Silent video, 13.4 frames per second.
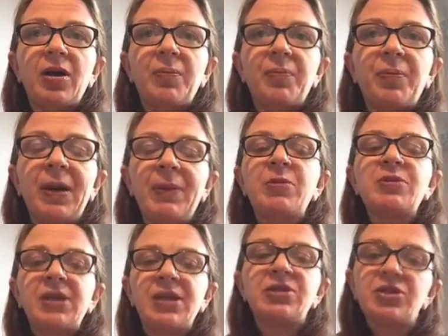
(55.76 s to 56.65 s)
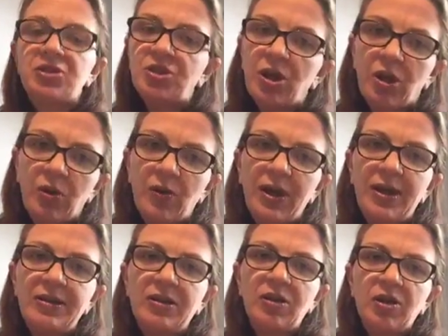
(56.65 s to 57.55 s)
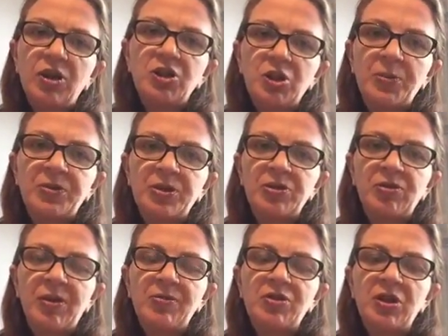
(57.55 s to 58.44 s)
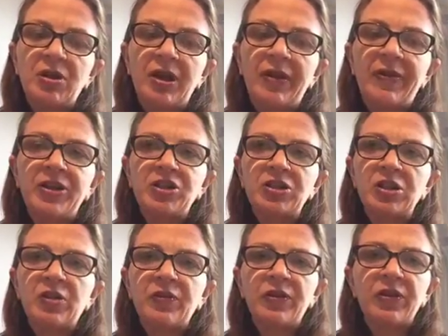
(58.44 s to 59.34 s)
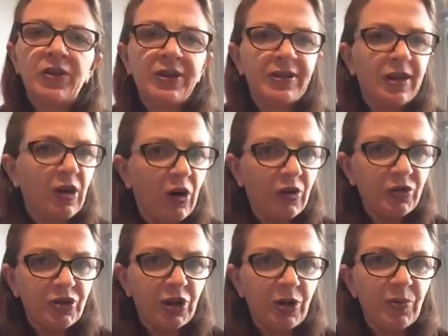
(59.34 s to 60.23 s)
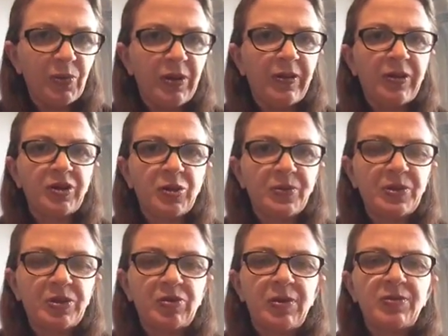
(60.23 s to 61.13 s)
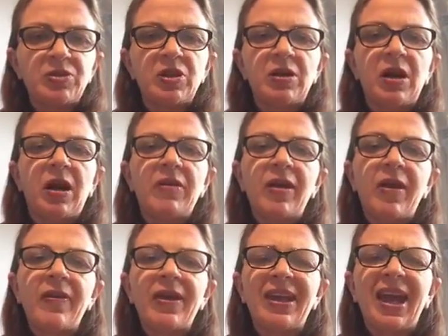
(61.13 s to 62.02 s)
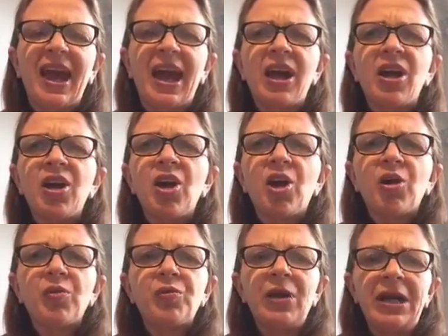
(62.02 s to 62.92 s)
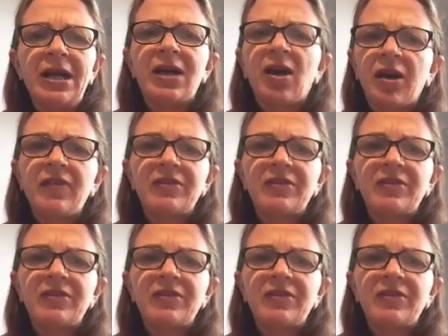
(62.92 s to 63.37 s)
people tend to do is look at a job description and they just look for the things they can't do within that job description, and then they get really kind of